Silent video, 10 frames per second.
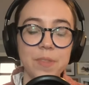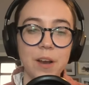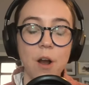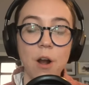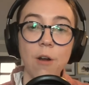
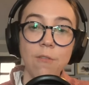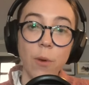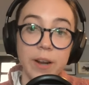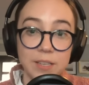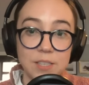There are
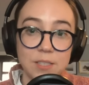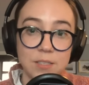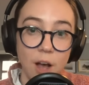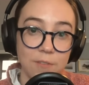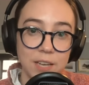avoidance
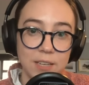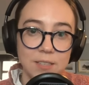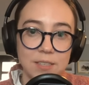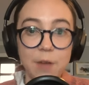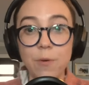
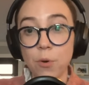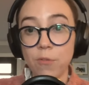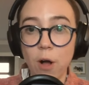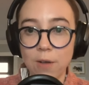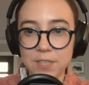offsets and
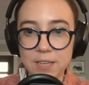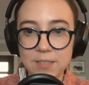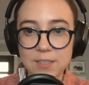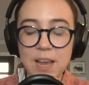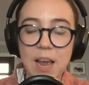removal
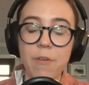offsets.